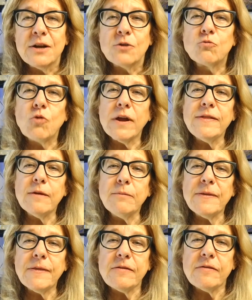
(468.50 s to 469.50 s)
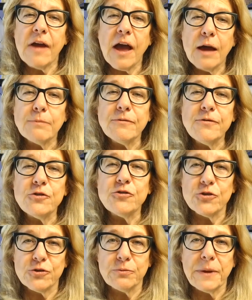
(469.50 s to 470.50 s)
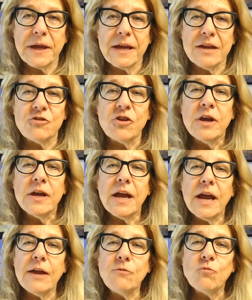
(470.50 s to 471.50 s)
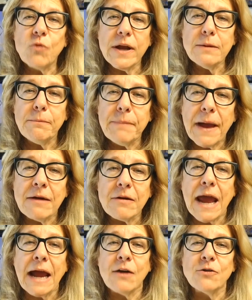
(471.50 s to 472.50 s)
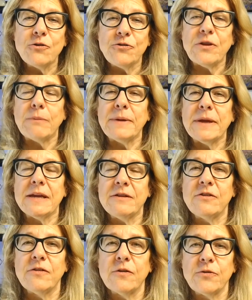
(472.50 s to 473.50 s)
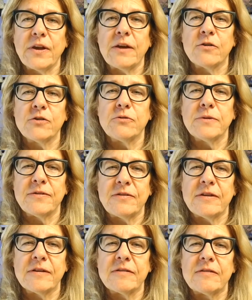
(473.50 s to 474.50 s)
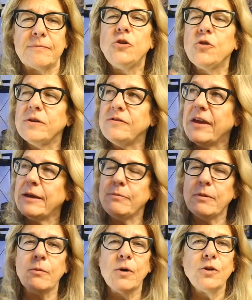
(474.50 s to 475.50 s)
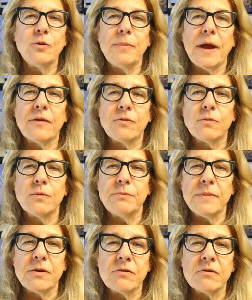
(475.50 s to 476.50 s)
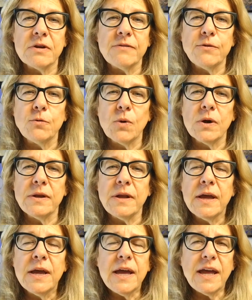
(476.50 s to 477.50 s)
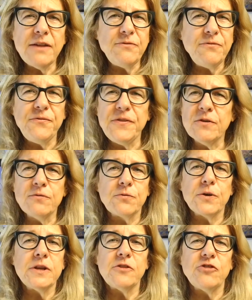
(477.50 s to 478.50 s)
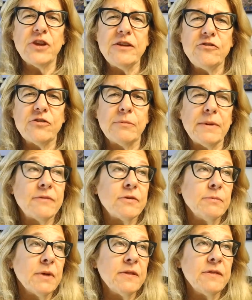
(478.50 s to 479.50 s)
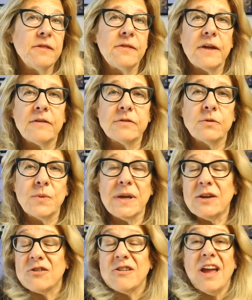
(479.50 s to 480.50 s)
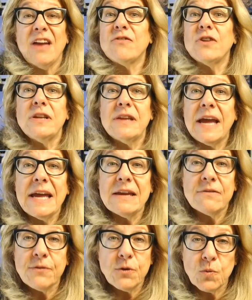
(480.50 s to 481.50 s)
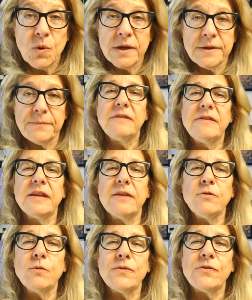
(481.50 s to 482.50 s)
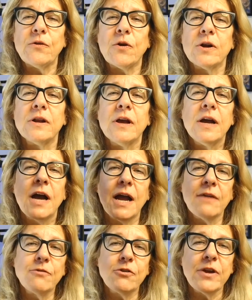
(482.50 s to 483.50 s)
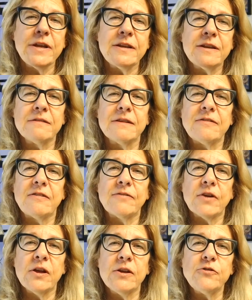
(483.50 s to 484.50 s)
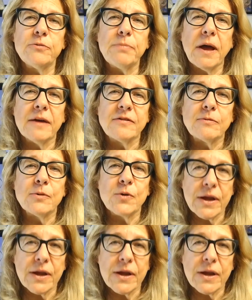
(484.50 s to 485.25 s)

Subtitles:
Write them at the top of your journal page and write about how you're stepping into those characteristics. You can tape them on your bathroom mirror if you want, and feel free to change them every month, every week, or every day if you want. To give you a start, I've created a list of 100 possible